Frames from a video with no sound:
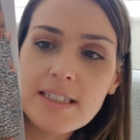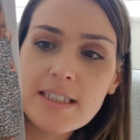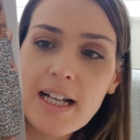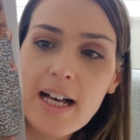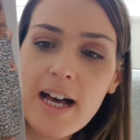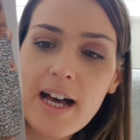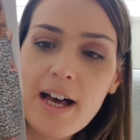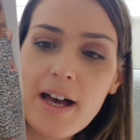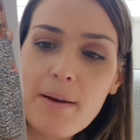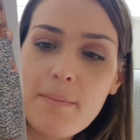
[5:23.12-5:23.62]

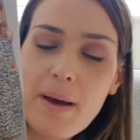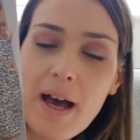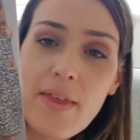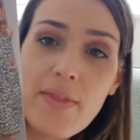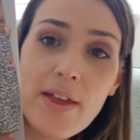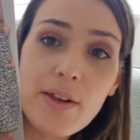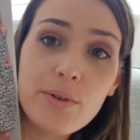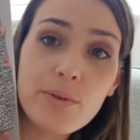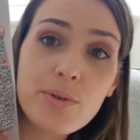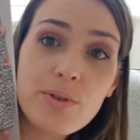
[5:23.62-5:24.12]
and
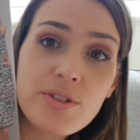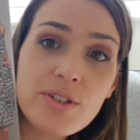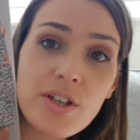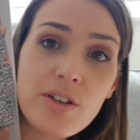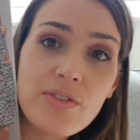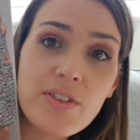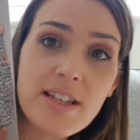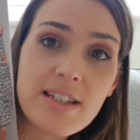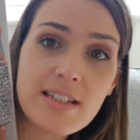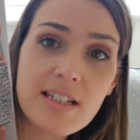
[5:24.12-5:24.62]
then
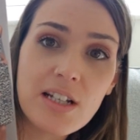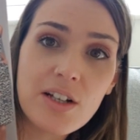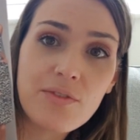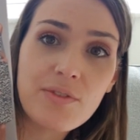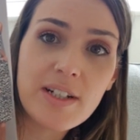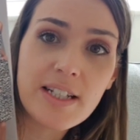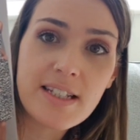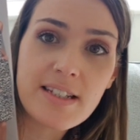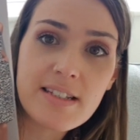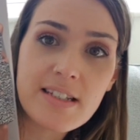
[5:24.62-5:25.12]
also this
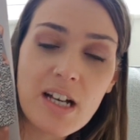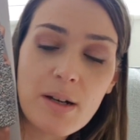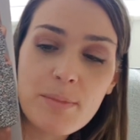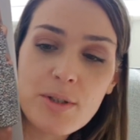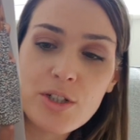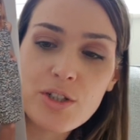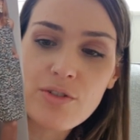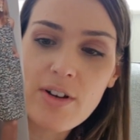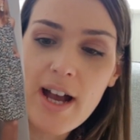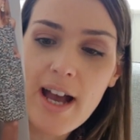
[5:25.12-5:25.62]
lovely
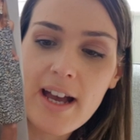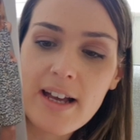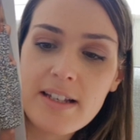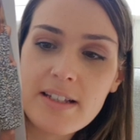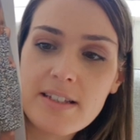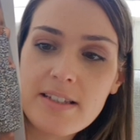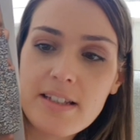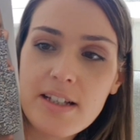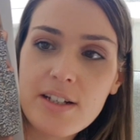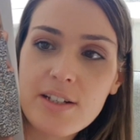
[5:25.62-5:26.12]
summer
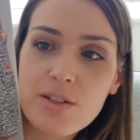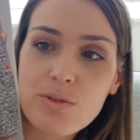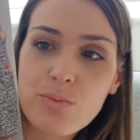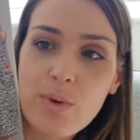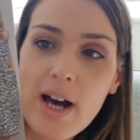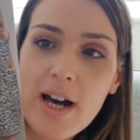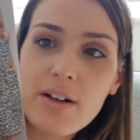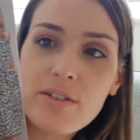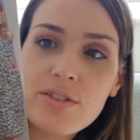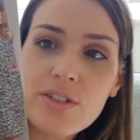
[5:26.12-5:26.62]
dress as
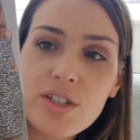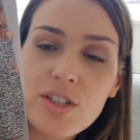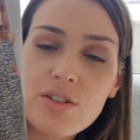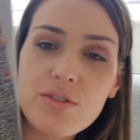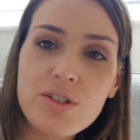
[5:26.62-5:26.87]
well. So you